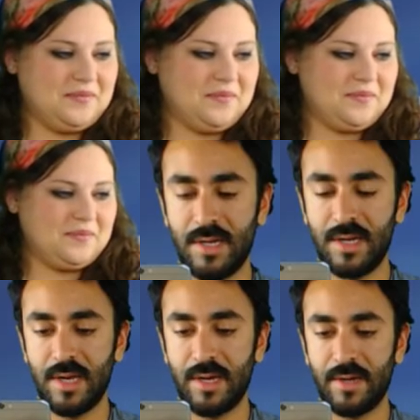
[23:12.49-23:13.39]
And
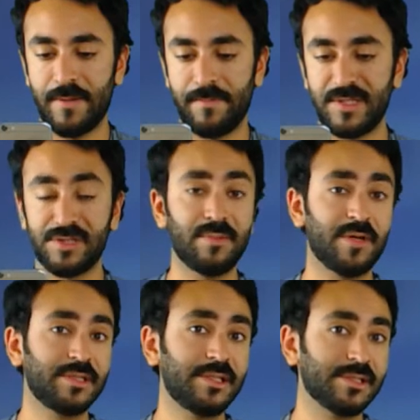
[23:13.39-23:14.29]
it's all
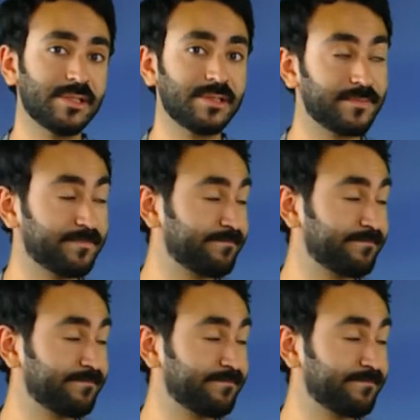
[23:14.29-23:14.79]
about details.